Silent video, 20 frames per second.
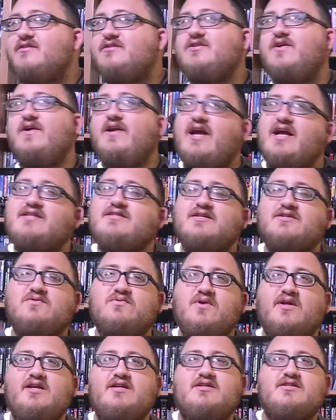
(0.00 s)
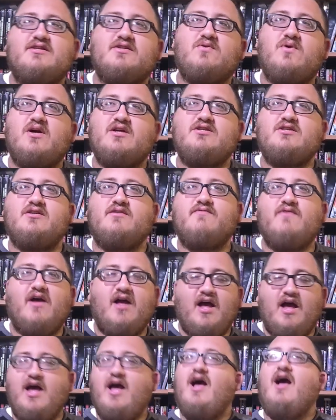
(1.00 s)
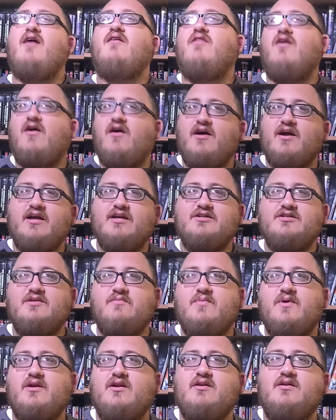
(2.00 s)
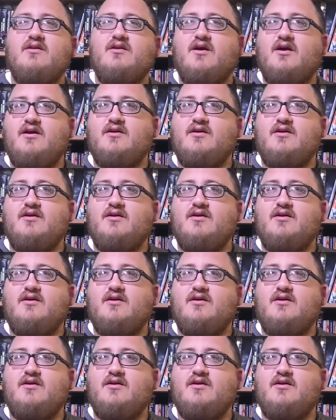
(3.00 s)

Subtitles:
so I guess it's really just a question of how long has she been